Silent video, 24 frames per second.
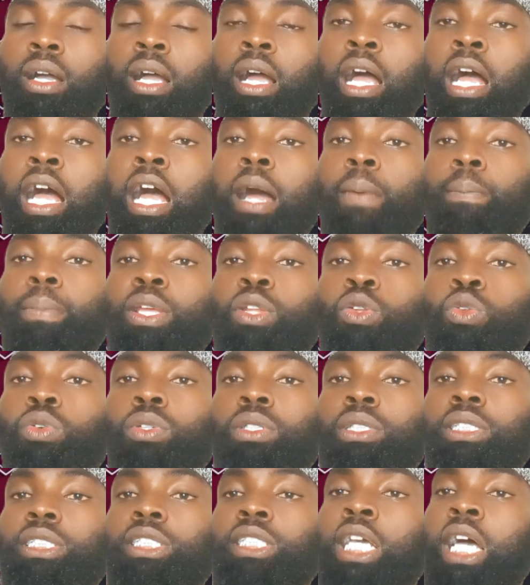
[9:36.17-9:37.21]

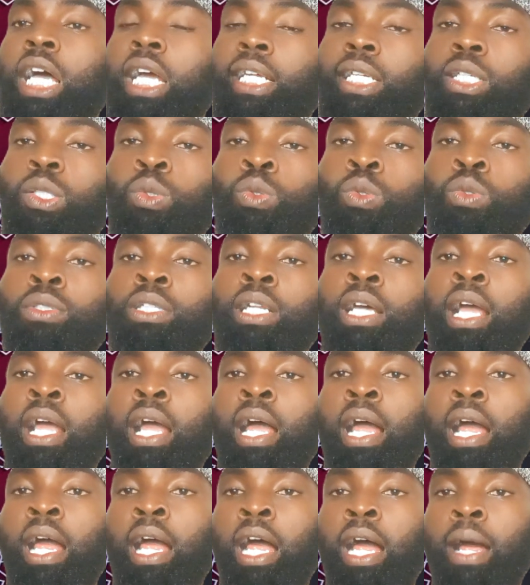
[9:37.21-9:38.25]
Hamidun Jai'un.
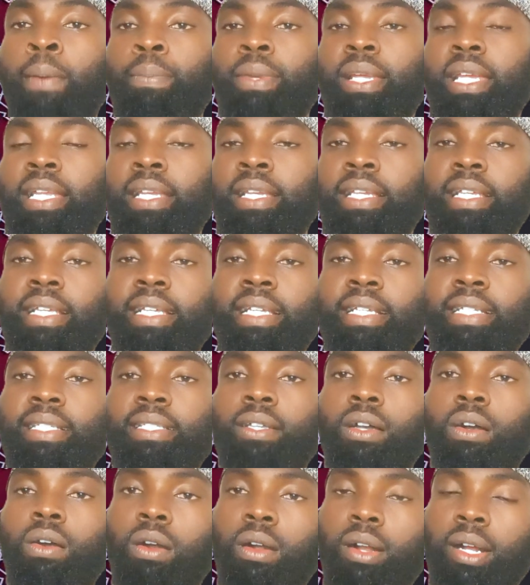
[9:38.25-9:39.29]
Hamid
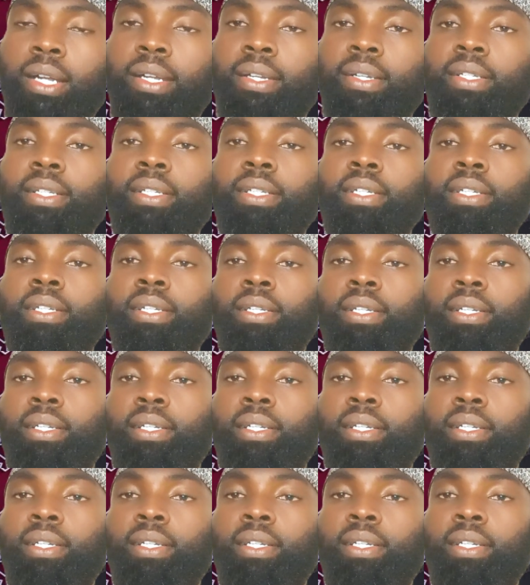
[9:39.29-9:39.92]
is hungry.